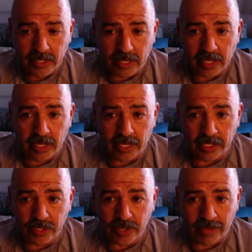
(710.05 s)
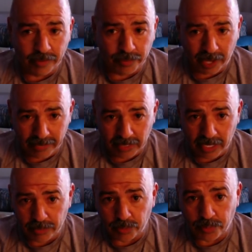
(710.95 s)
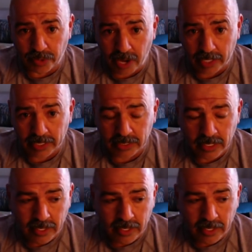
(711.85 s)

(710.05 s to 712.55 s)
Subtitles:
and you have a private label product,